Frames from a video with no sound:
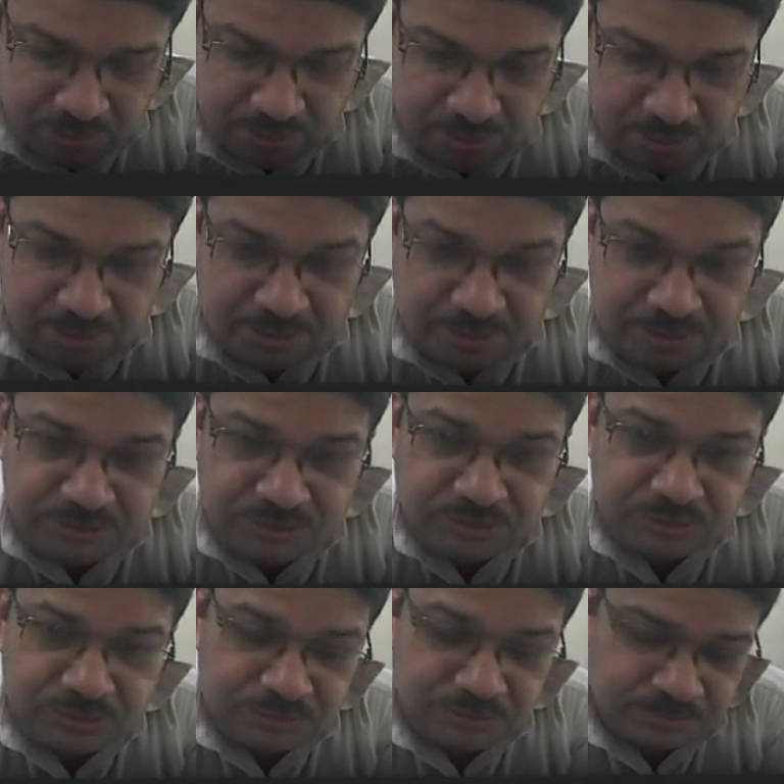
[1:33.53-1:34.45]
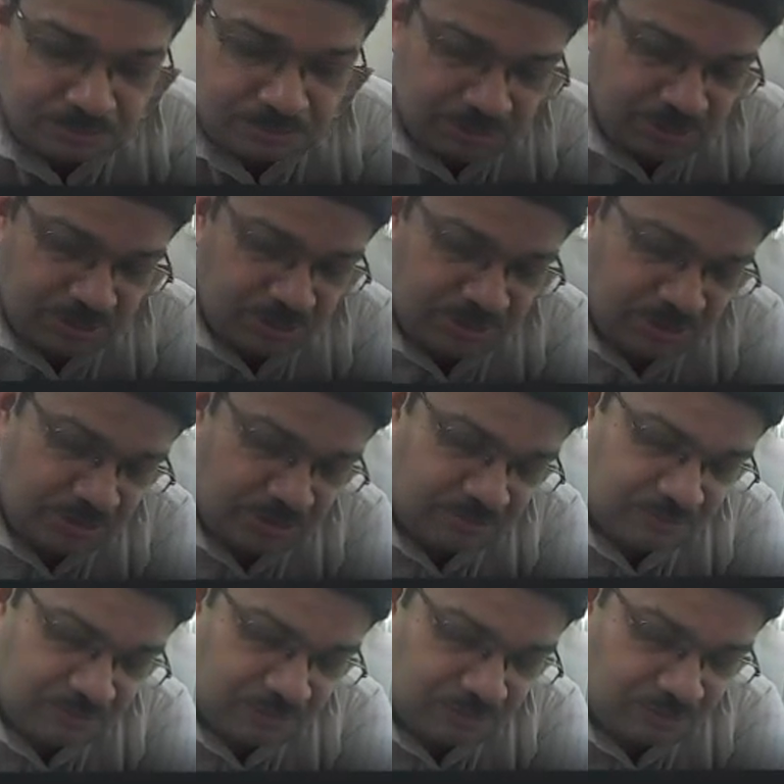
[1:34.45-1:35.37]
Right. So
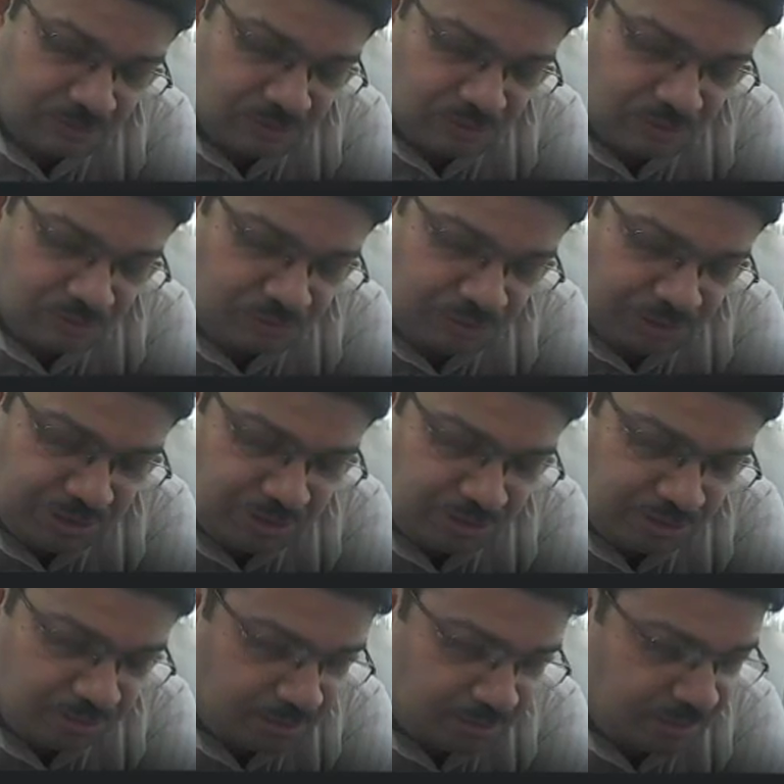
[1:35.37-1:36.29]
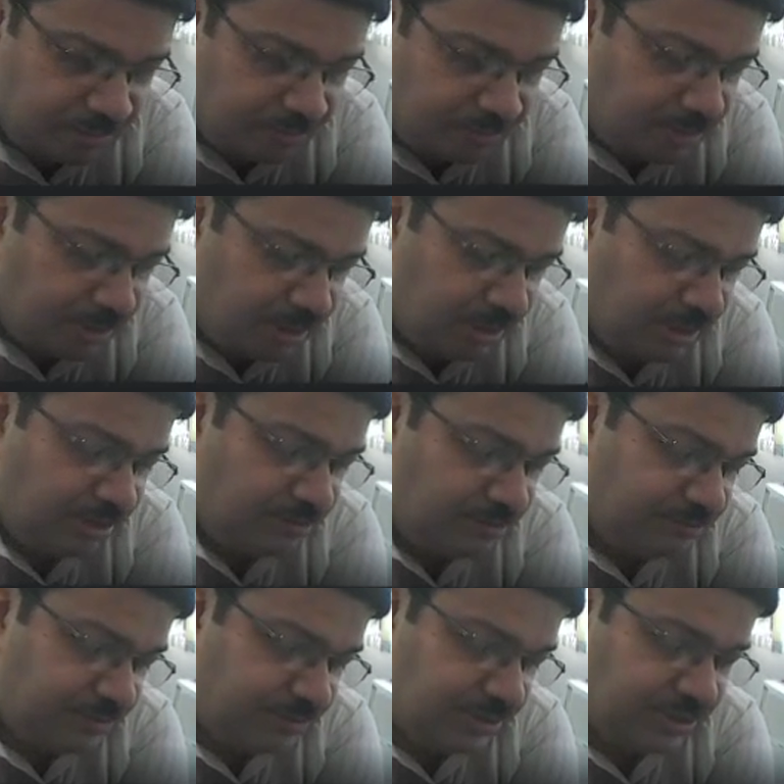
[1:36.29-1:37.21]
we
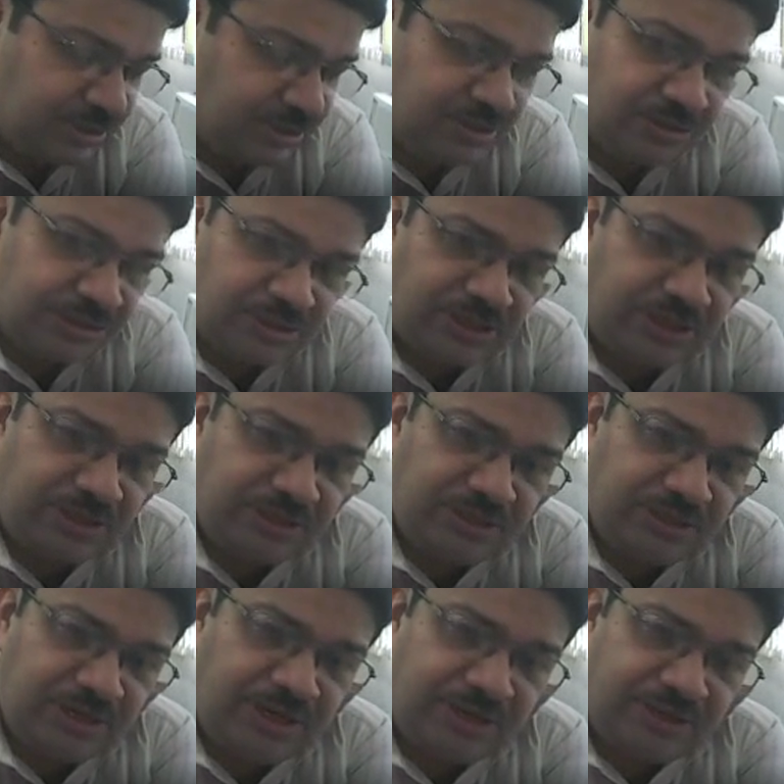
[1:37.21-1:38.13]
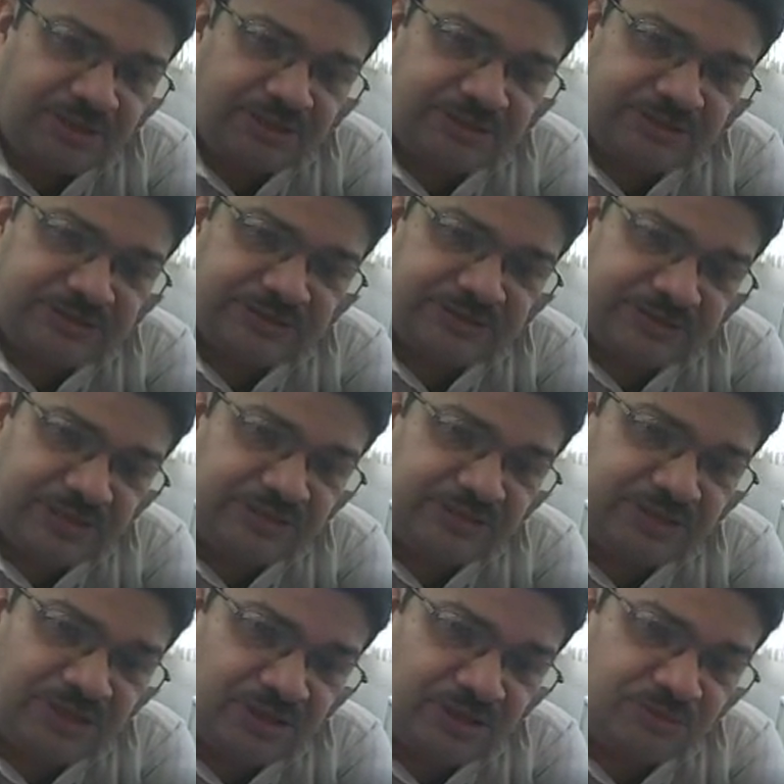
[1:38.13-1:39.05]
have done that
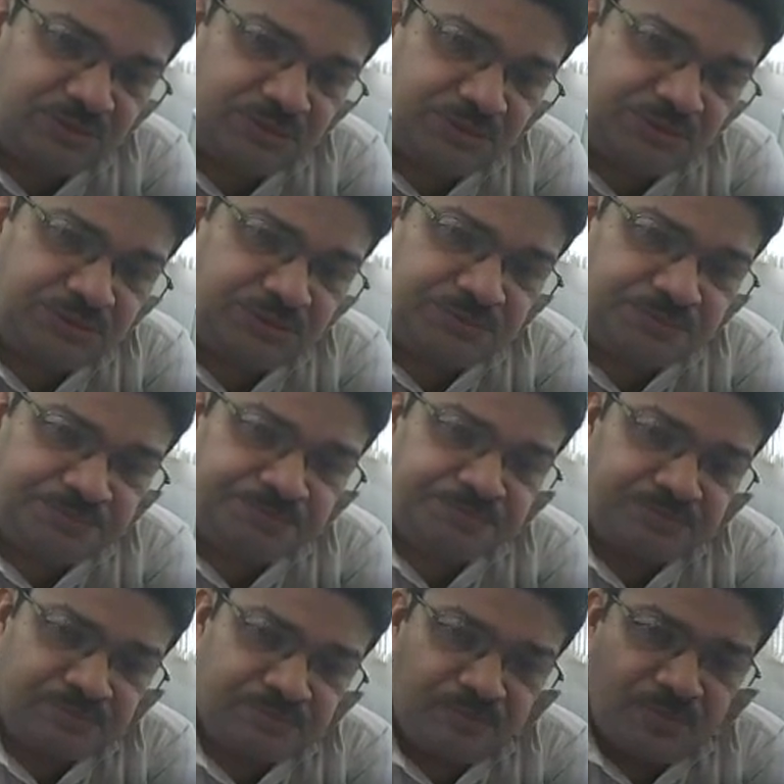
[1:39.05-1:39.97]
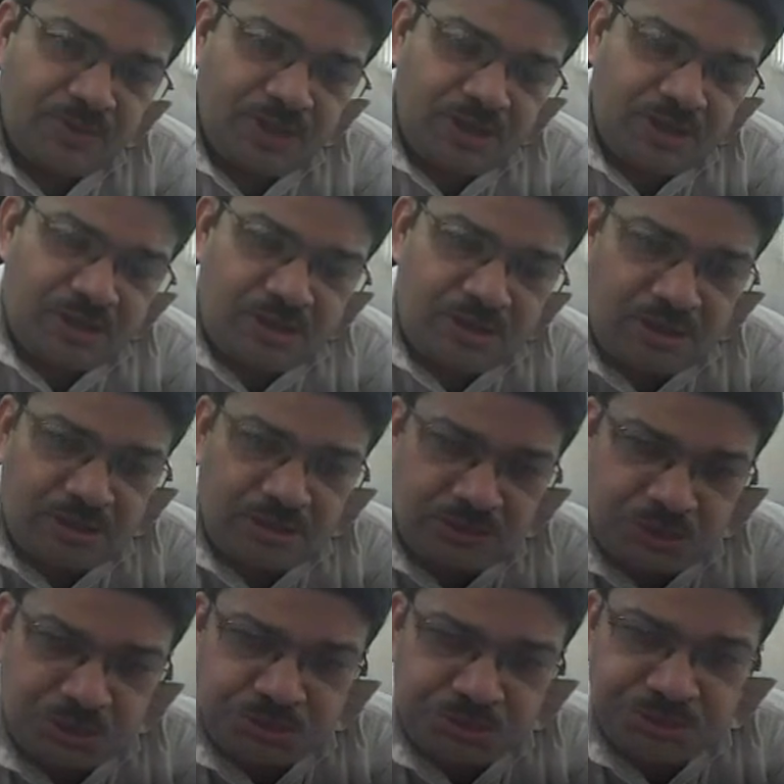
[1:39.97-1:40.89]
exercise, how to
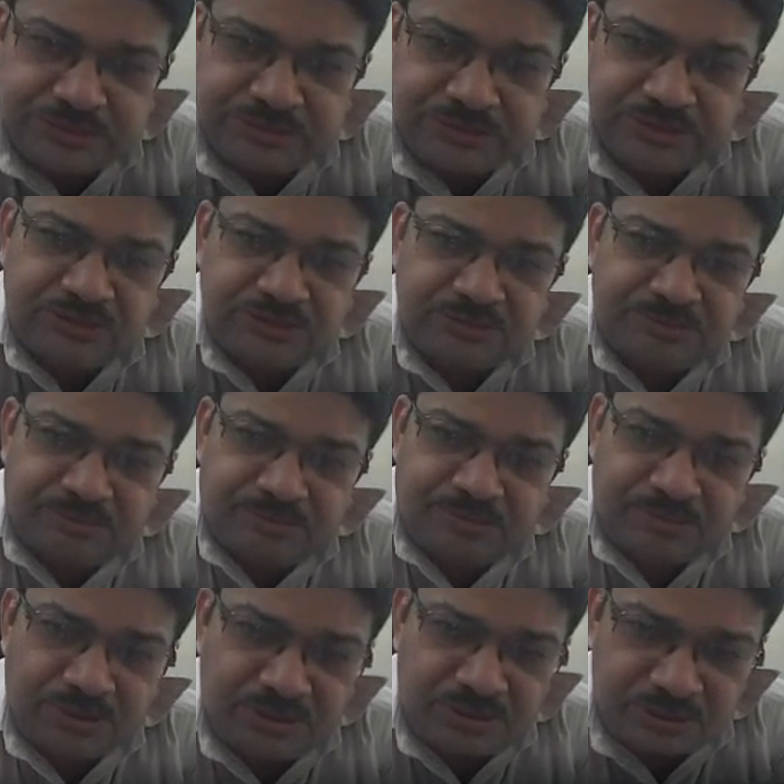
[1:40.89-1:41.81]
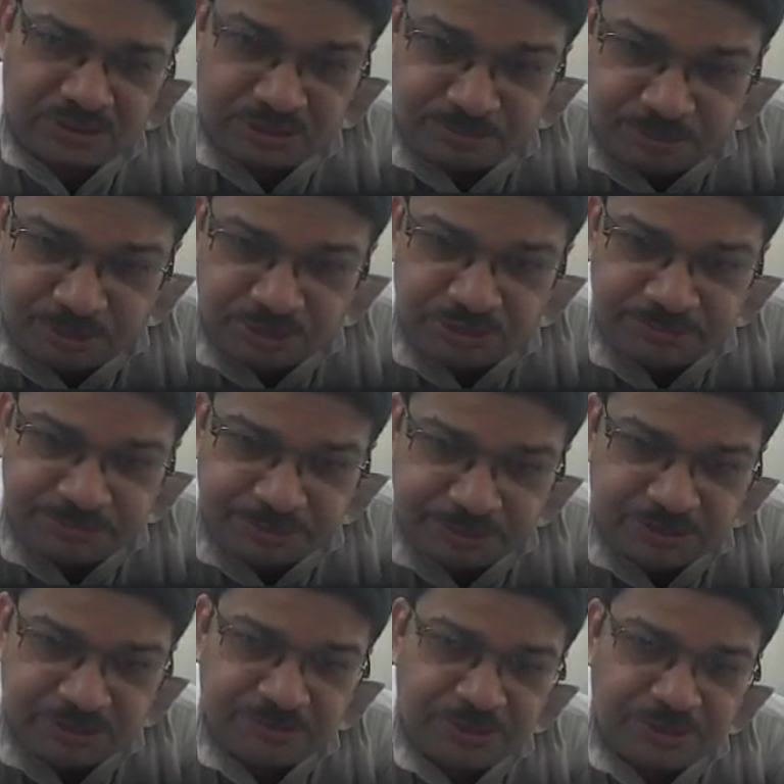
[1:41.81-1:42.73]
use response
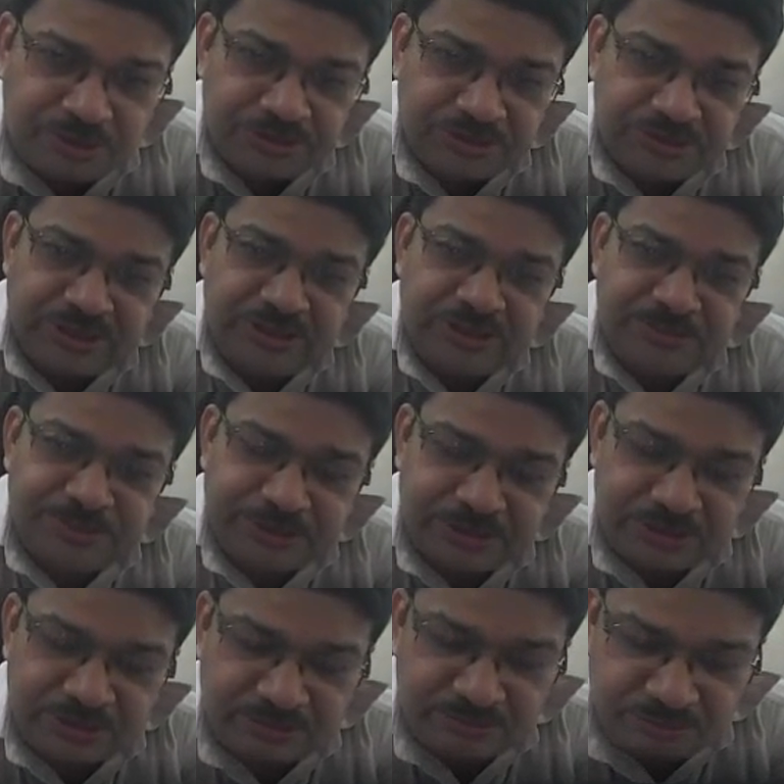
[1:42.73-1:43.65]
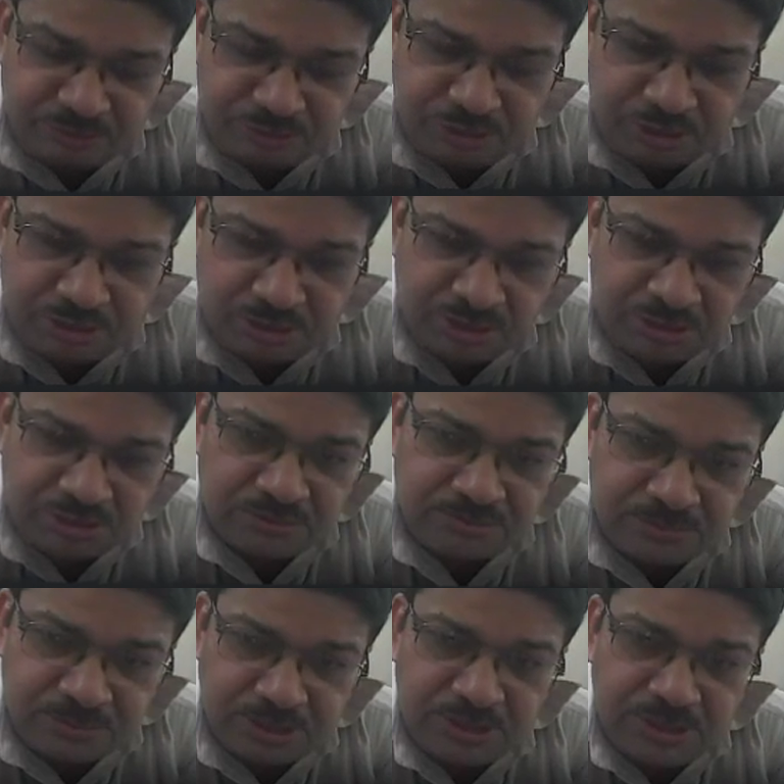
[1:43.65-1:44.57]
spectrum or design spectrum for
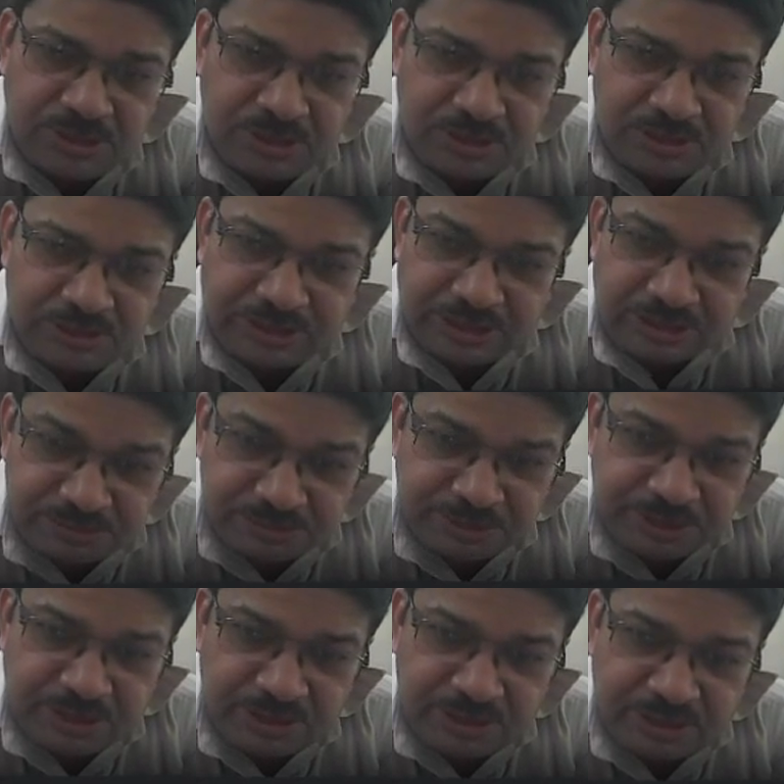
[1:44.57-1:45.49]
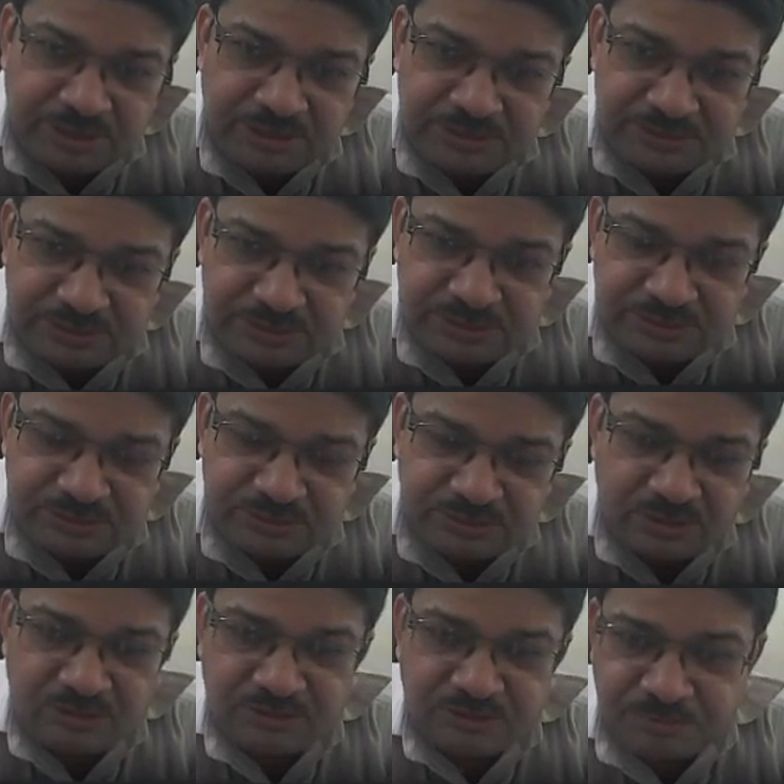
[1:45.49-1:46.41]
seismic analysis
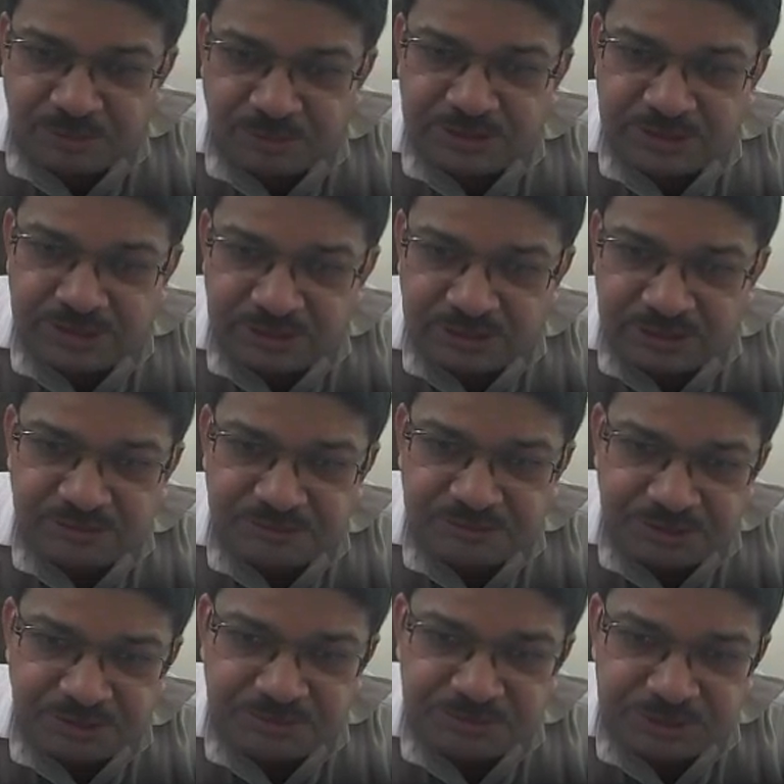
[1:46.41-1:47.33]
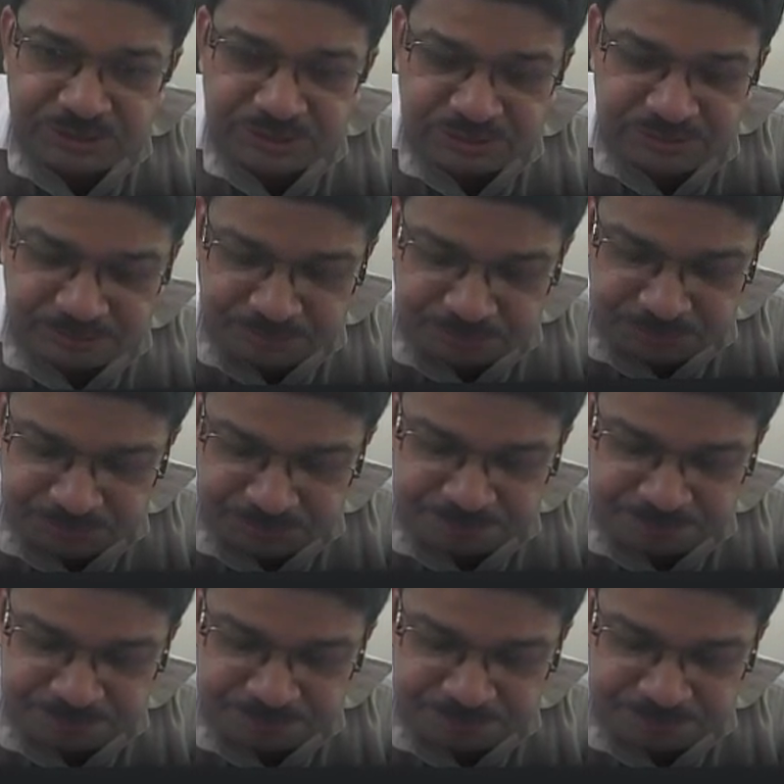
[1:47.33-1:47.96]
of multi-degree freedom systems,